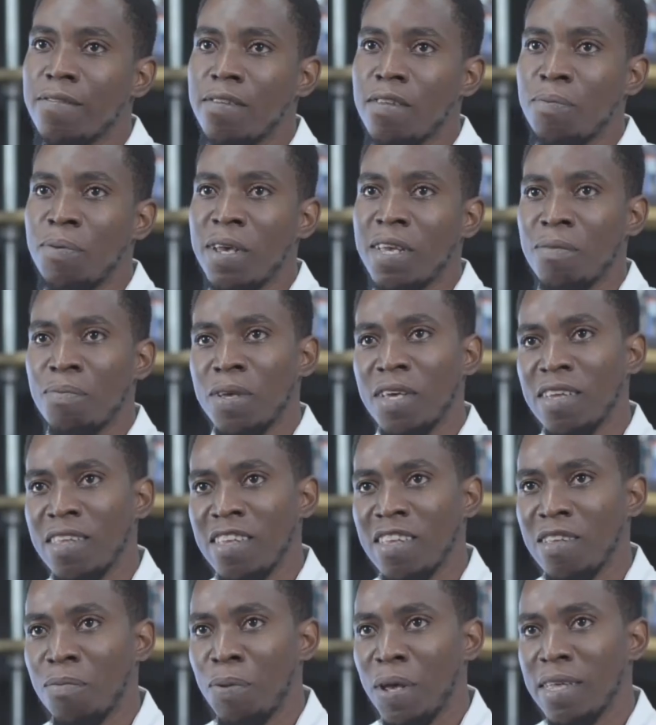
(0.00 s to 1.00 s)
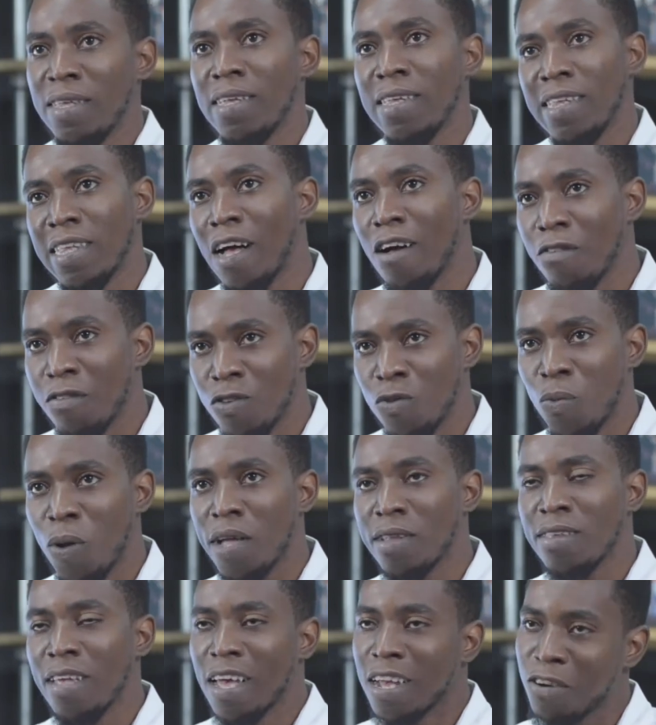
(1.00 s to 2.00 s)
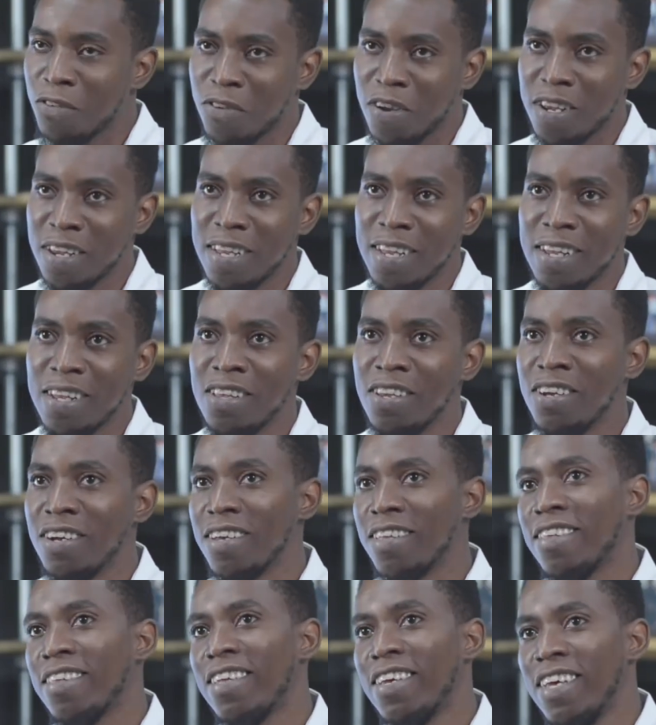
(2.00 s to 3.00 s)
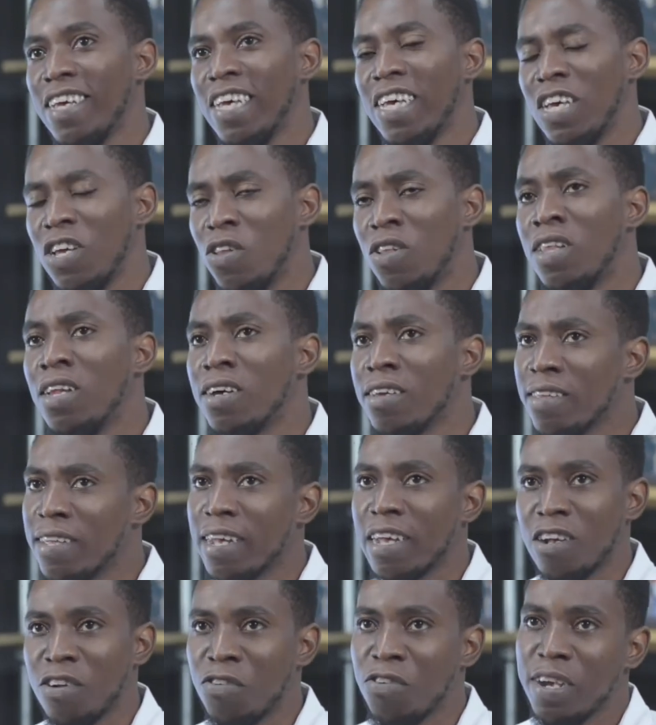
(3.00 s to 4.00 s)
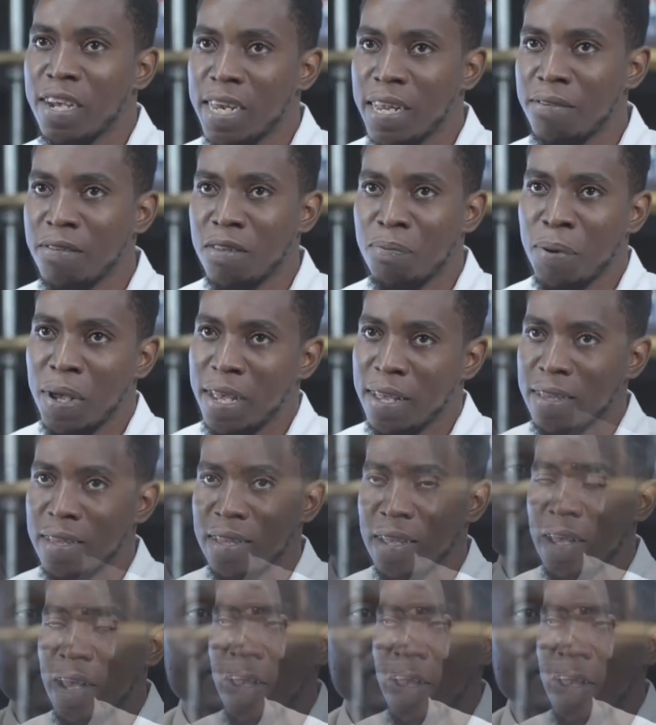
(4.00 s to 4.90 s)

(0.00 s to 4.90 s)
space, because the space itself is well decorated and it looks like a creative space.